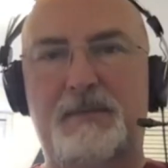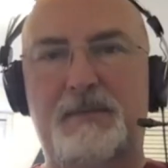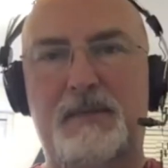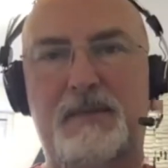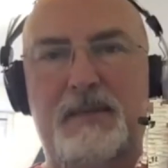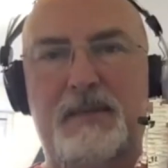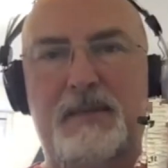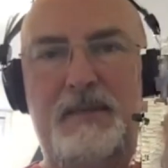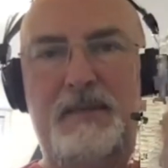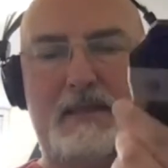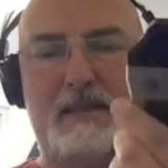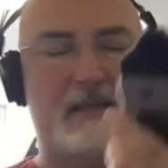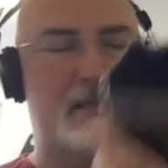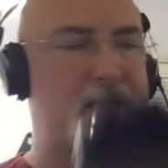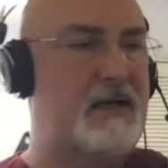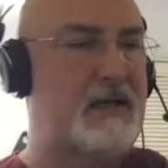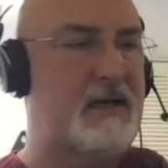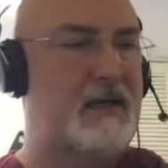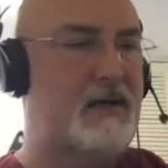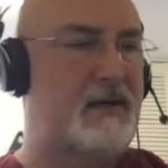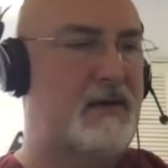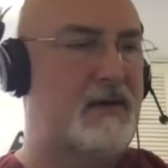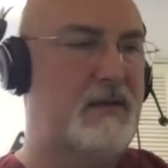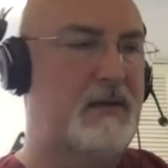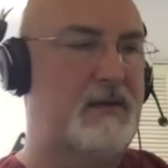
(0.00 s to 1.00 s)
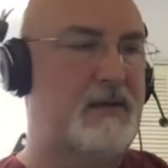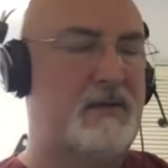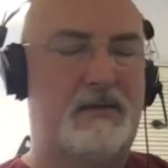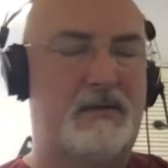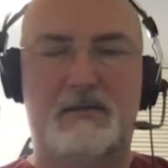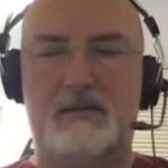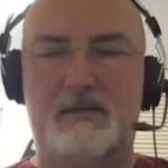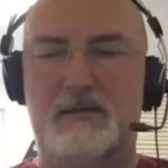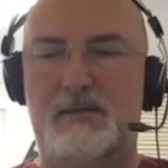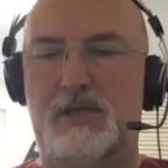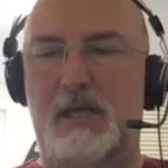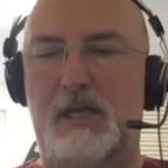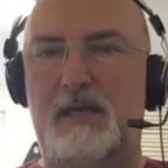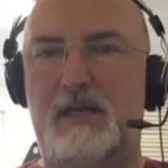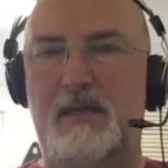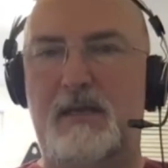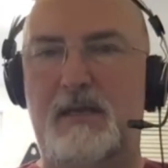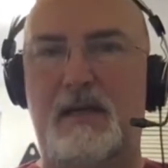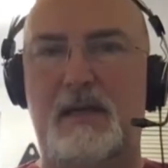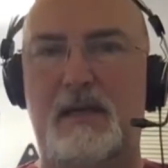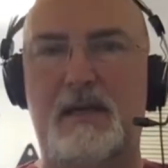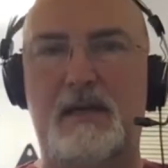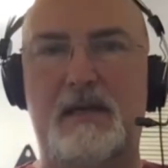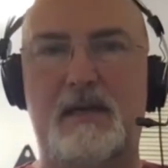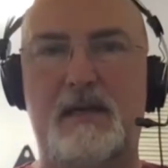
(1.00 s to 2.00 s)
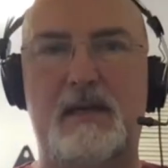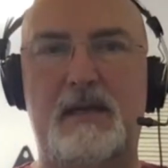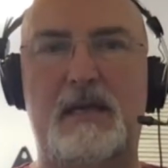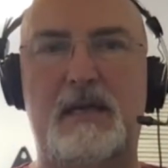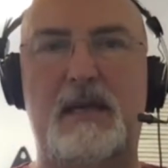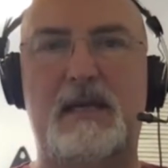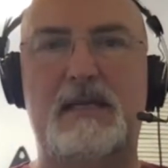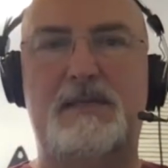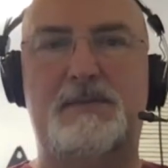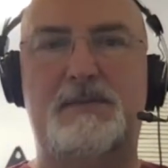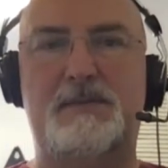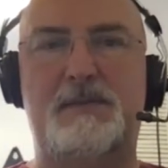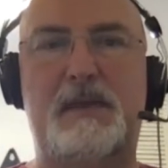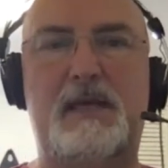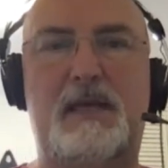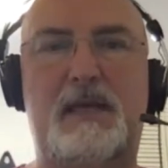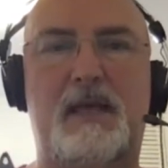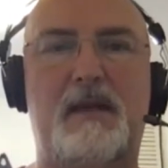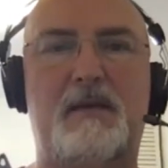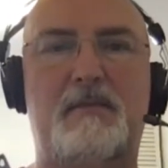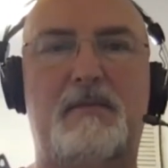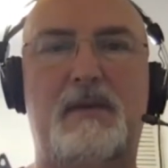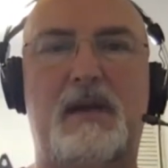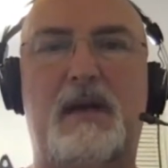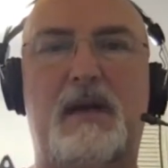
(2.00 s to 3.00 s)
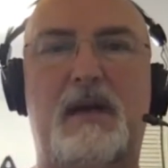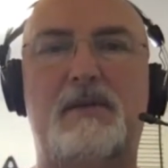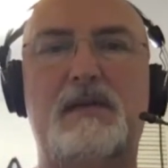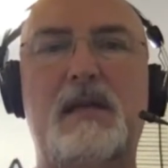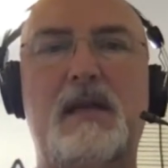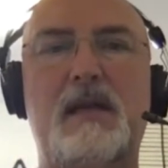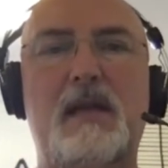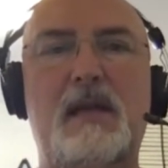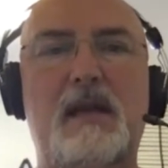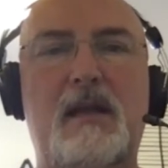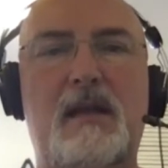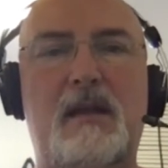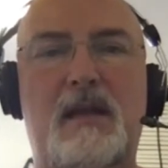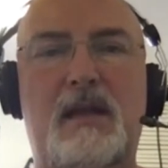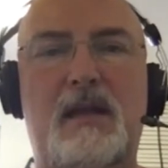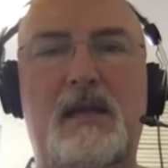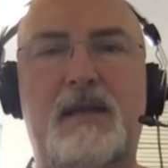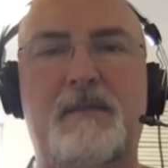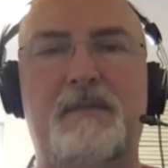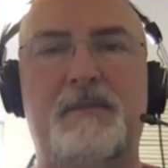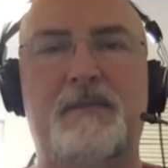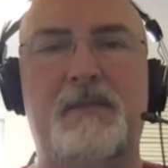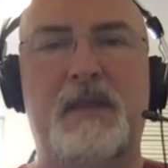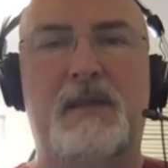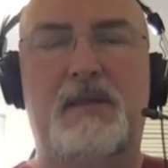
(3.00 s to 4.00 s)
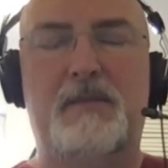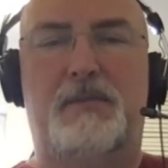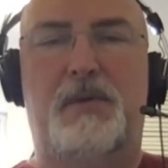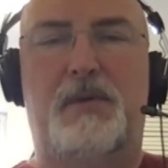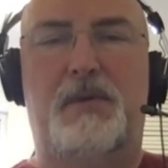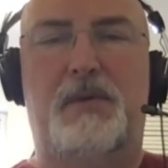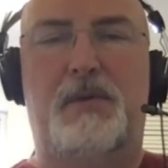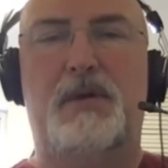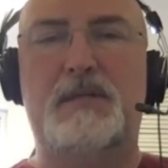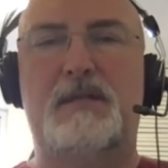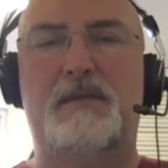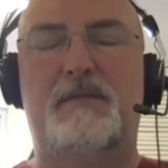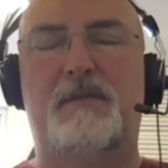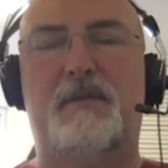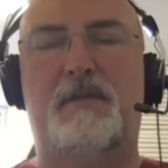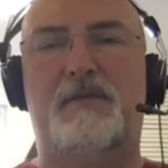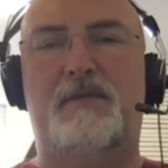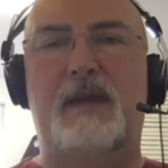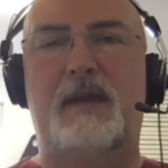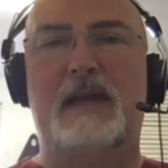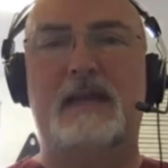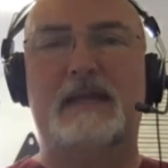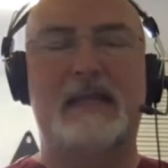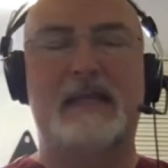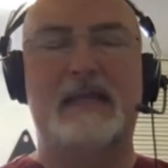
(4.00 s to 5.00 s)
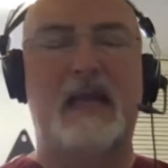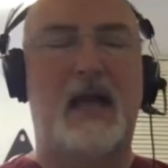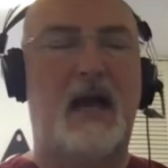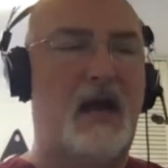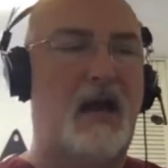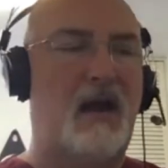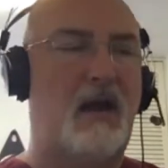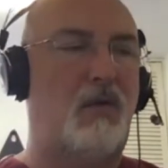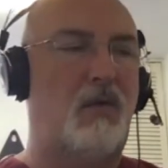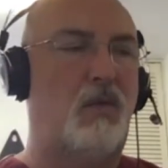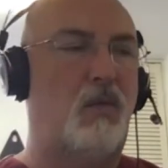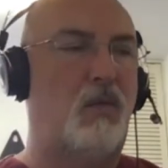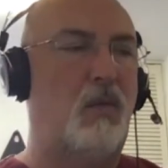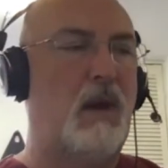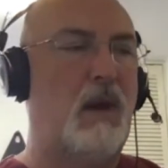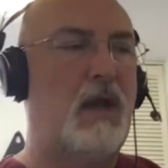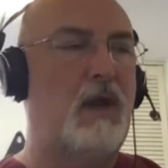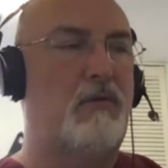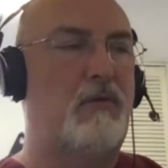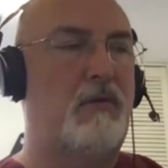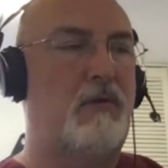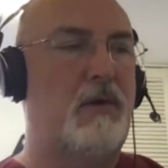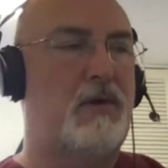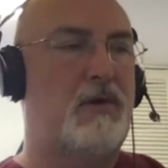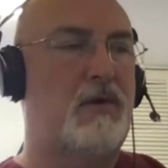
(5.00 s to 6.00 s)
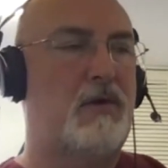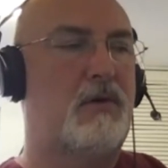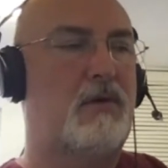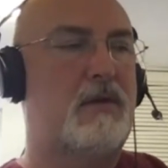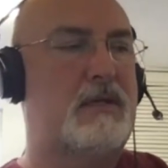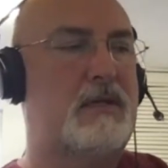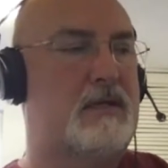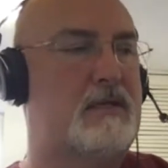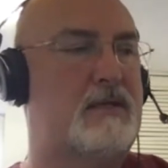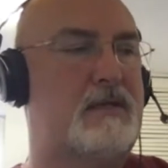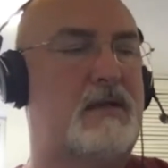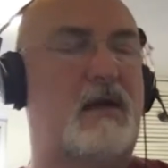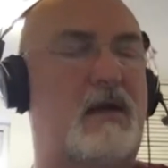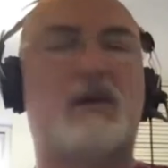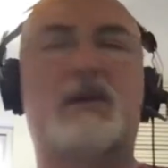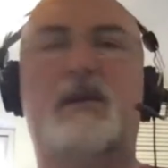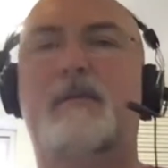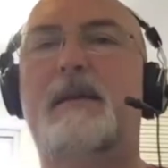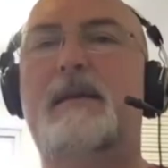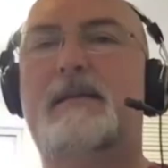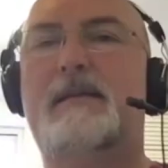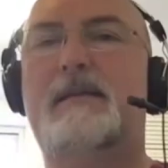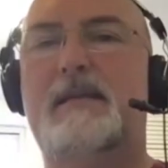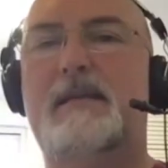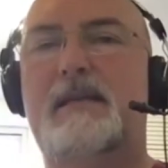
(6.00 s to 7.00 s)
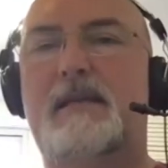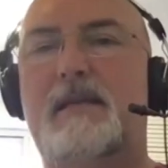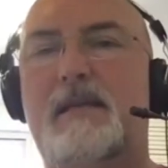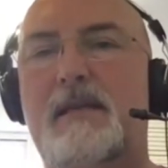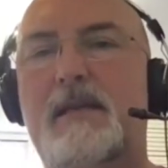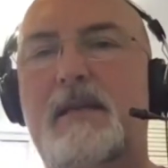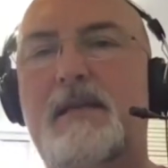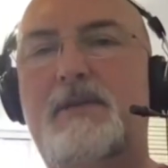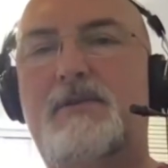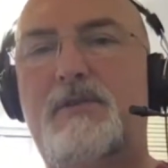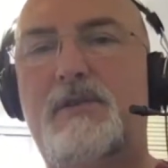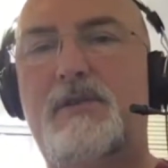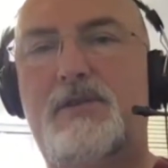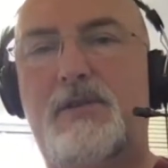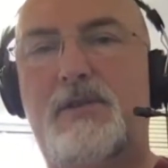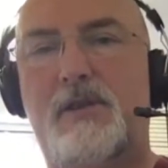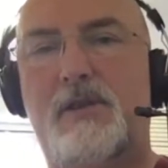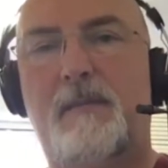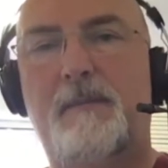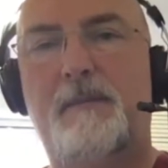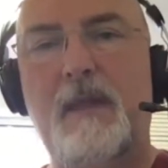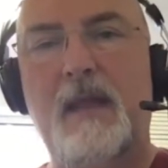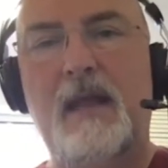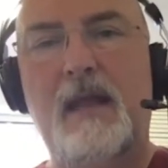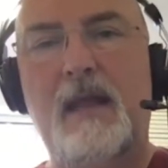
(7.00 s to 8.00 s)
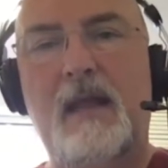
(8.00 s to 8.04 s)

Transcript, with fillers: the lasers here that Jake and I are, are speaking about, like the positive effects are well recorded and documented in the literature.